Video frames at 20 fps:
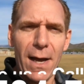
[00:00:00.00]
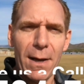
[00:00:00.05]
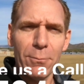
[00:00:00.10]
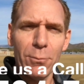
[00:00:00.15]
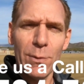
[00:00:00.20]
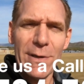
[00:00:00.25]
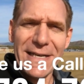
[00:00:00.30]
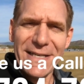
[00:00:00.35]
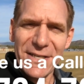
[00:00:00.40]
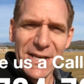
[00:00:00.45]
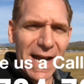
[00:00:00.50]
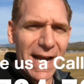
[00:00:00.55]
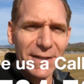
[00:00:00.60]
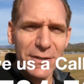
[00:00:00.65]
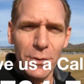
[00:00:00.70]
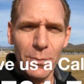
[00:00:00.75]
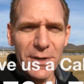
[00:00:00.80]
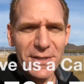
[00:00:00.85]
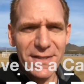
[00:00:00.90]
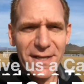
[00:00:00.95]
Reach out
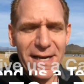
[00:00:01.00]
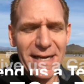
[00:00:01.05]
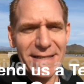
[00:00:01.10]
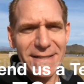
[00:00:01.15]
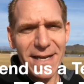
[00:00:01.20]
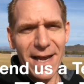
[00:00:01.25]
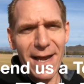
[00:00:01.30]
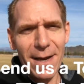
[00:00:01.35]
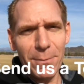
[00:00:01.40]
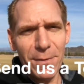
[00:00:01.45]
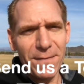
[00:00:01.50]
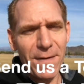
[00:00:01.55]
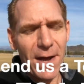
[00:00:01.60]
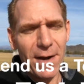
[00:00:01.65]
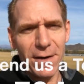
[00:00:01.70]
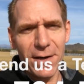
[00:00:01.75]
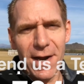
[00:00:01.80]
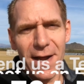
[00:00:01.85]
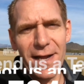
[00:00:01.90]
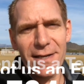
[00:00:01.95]
to us anytime. We've got
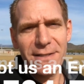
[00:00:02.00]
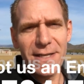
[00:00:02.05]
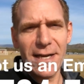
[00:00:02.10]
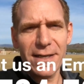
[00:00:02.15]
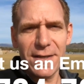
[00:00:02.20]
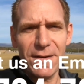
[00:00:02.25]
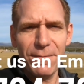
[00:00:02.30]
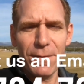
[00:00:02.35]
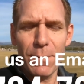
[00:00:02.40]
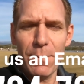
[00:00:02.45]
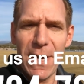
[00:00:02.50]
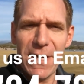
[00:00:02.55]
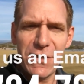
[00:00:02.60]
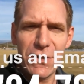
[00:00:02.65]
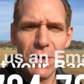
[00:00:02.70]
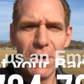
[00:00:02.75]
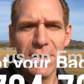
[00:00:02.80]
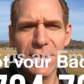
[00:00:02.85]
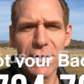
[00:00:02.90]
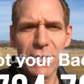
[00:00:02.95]
our contact
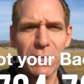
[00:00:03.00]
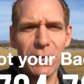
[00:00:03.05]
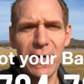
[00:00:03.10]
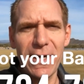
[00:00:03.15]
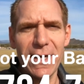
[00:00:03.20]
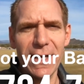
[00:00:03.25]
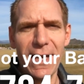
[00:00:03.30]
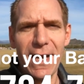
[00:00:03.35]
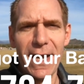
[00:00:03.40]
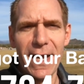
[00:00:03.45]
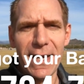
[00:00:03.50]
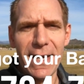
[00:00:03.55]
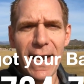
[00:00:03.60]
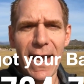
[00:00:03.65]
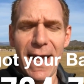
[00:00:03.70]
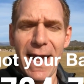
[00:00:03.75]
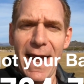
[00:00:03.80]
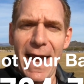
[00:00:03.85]
information on screen again,